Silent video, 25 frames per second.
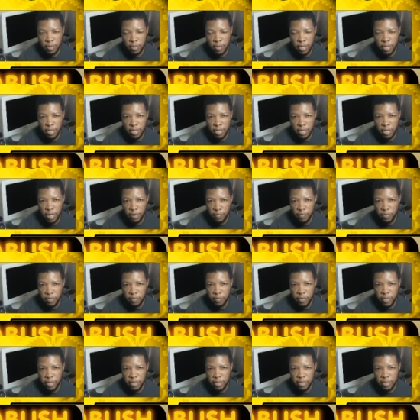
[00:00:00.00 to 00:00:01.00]
that the
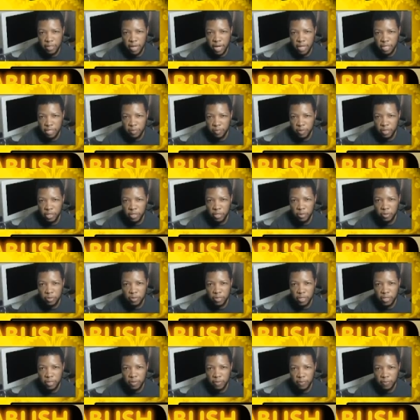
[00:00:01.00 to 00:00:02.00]
government has been
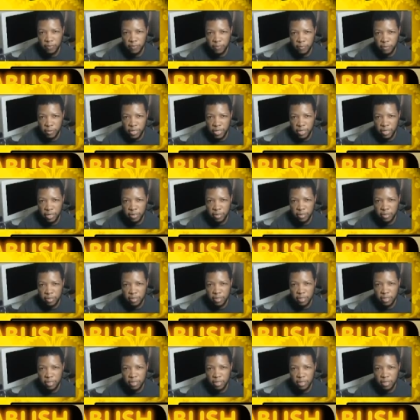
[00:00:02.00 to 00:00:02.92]
using for years.